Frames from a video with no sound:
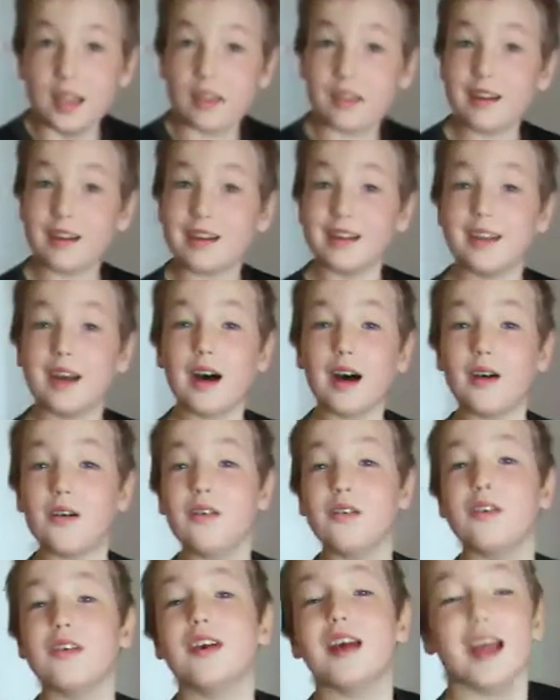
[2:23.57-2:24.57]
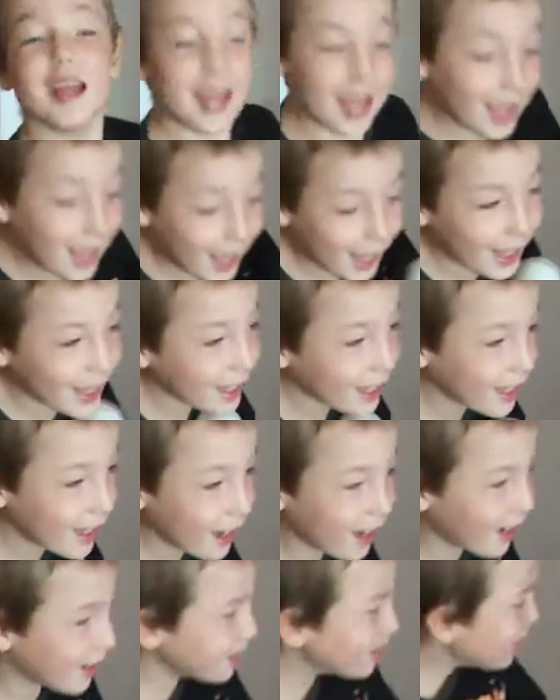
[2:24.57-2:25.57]
I know it hit
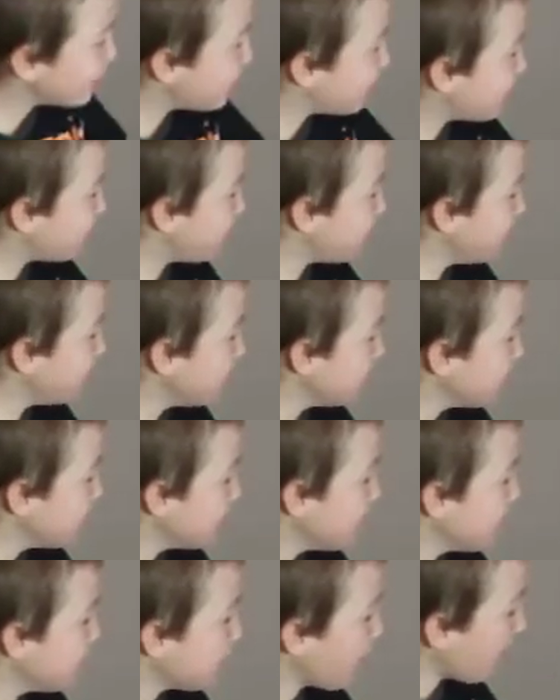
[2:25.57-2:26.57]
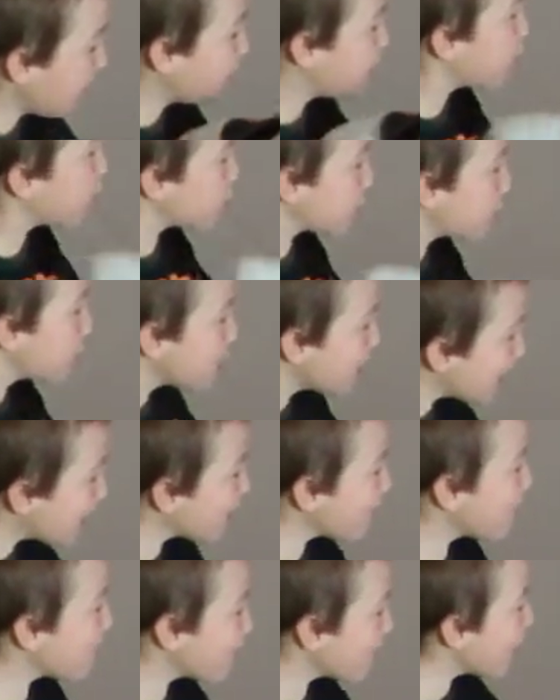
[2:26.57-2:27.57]
you.
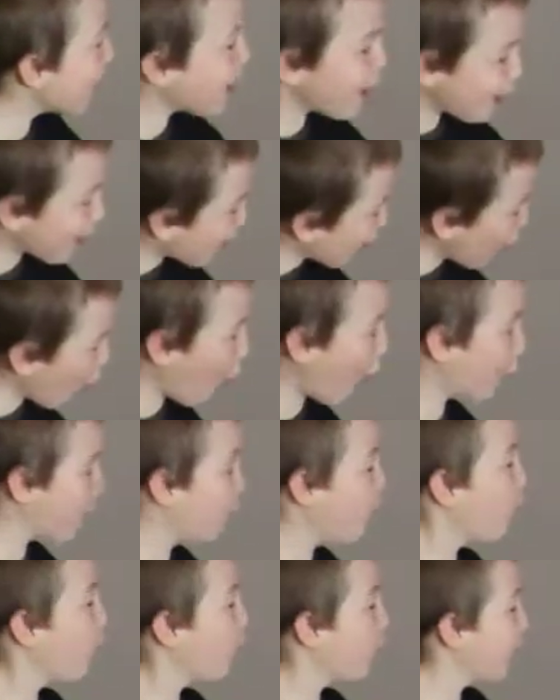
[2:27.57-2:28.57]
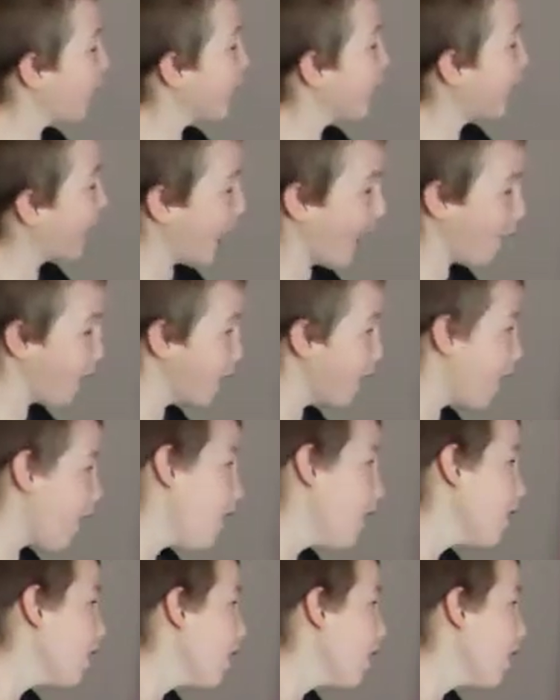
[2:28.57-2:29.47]
Unfortunately, it is not a 4D camera.